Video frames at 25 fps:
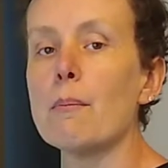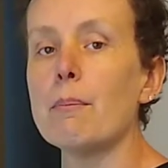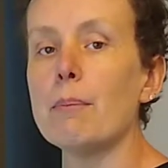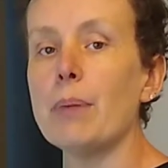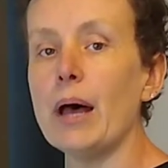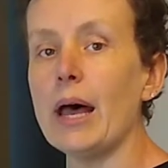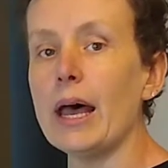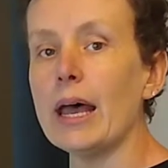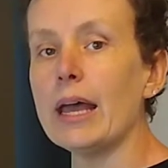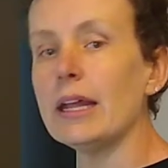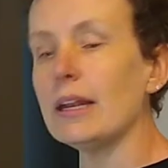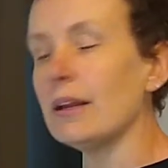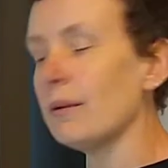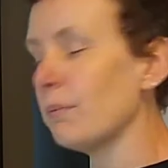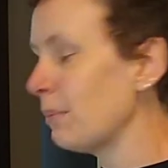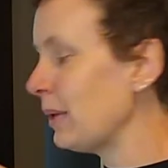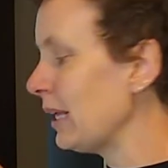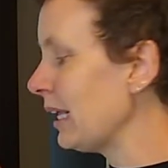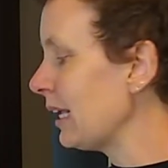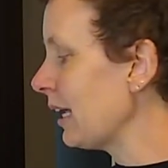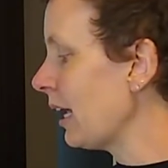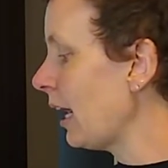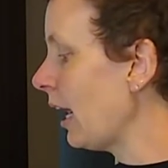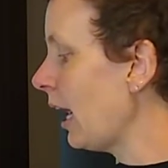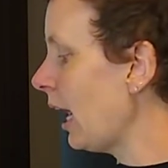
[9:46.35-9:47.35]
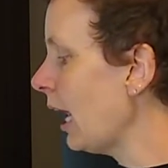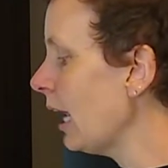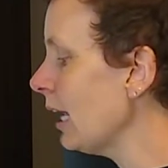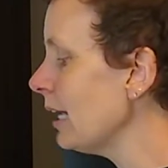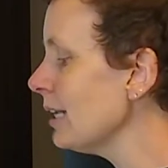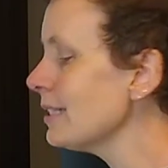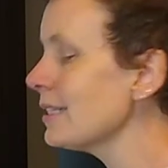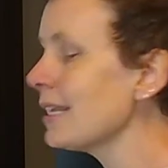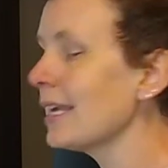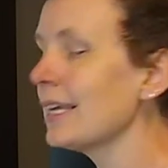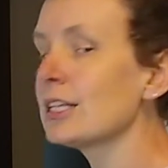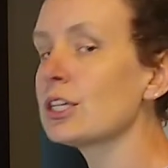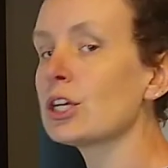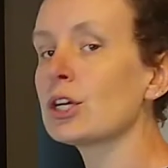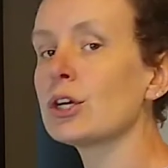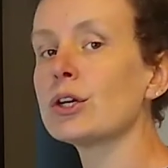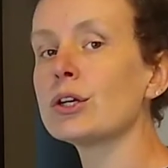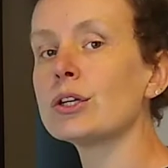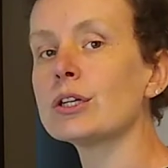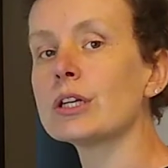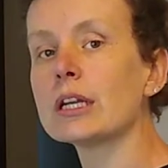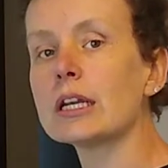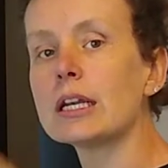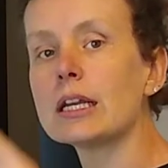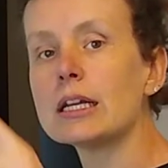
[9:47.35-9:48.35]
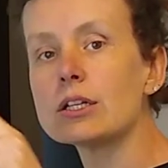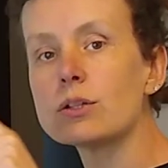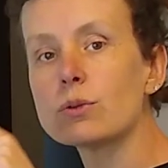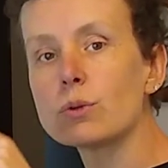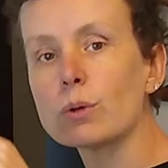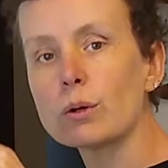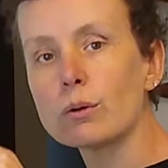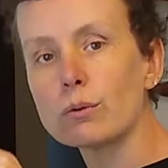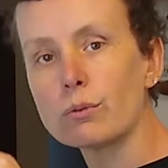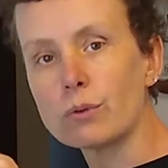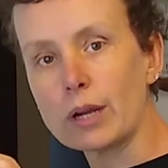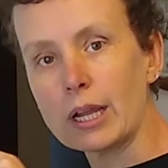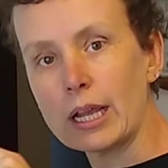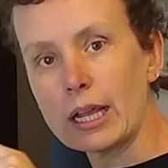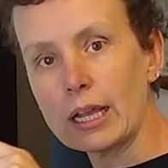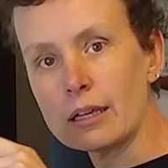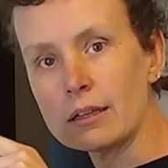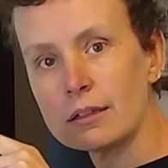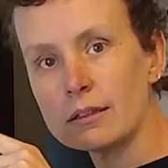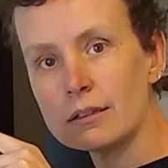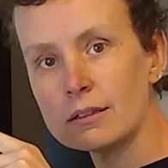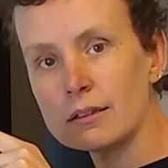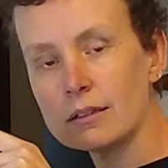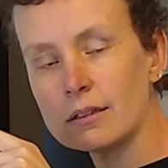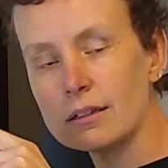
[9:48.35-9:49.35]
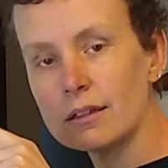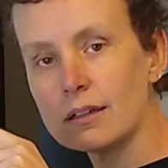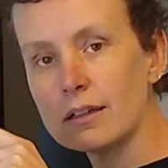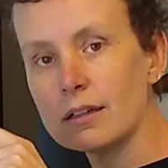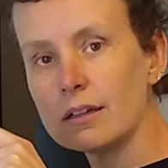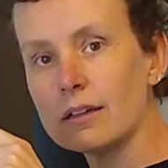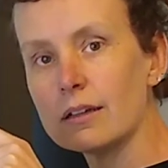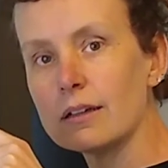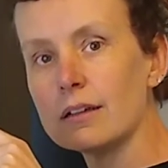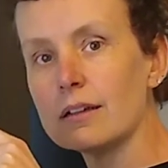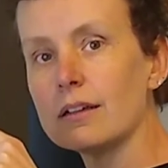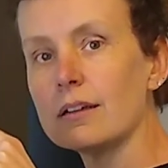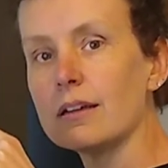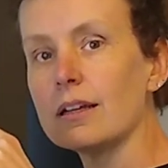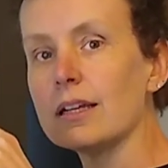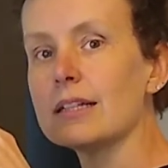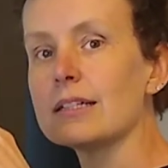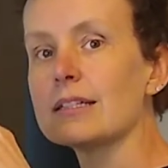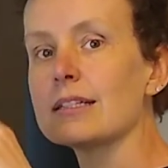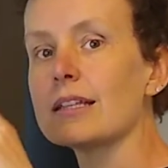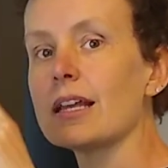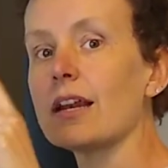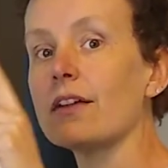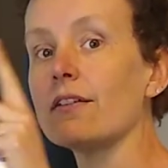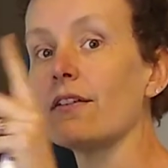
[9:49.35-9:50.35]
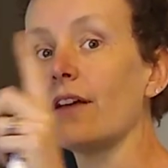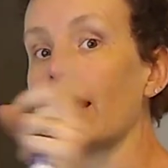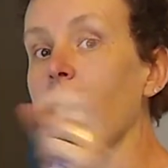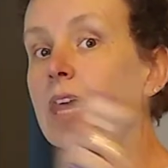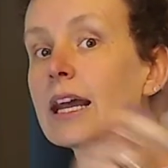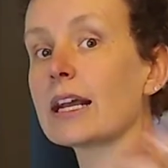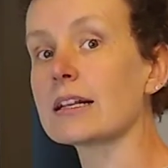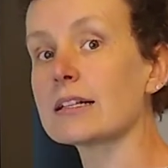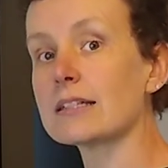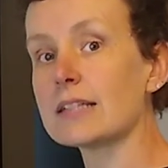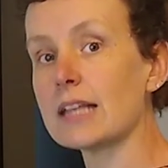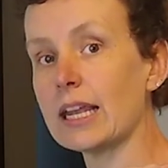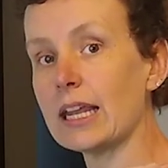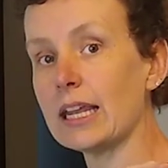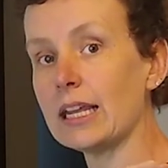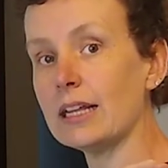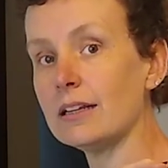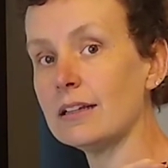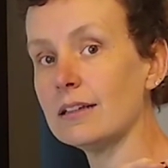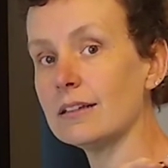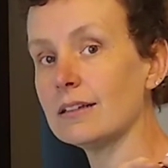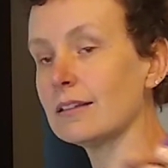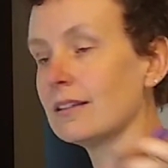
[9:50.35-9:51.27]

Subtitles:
But because I turned it into a ring instead of hexane,